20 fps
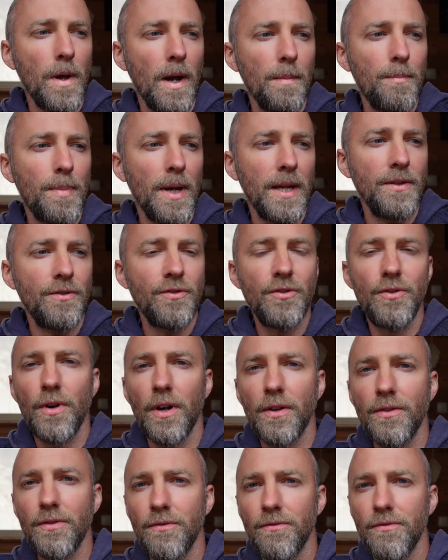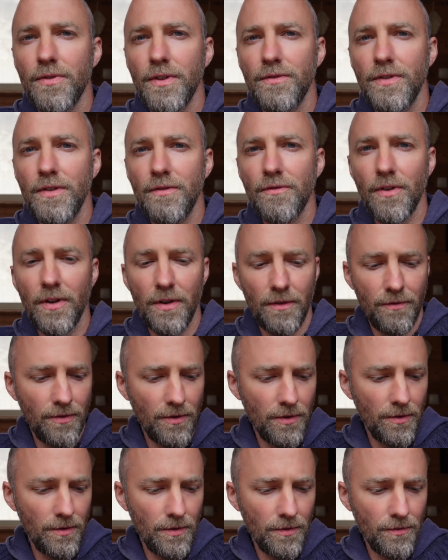I paid $250 for
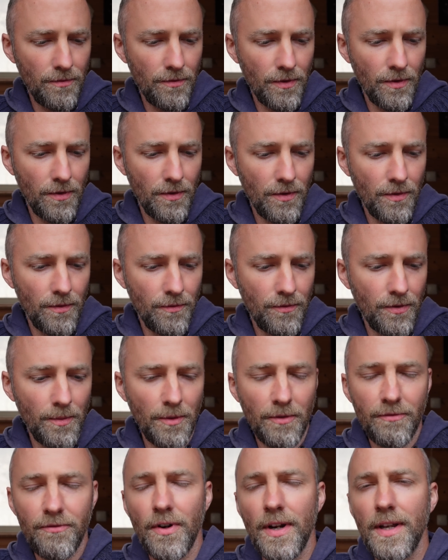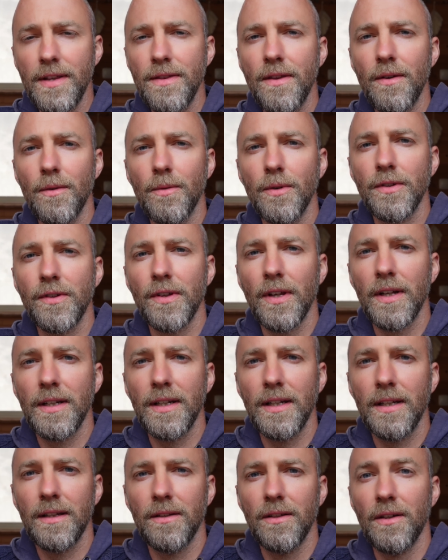it from a friend that was
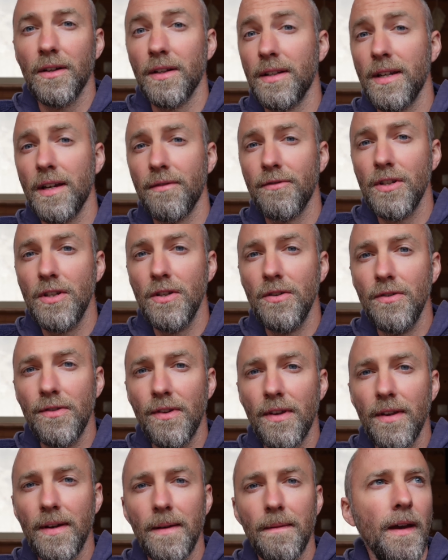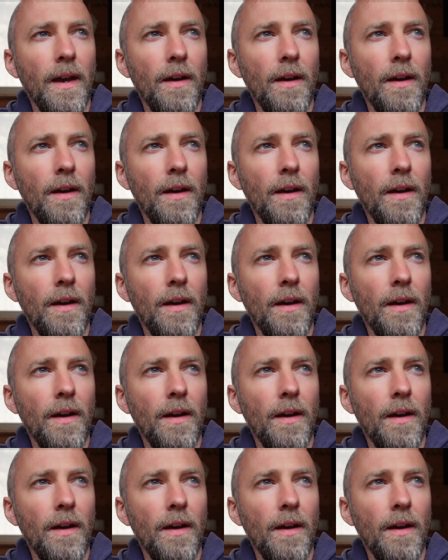selling it that had never used it.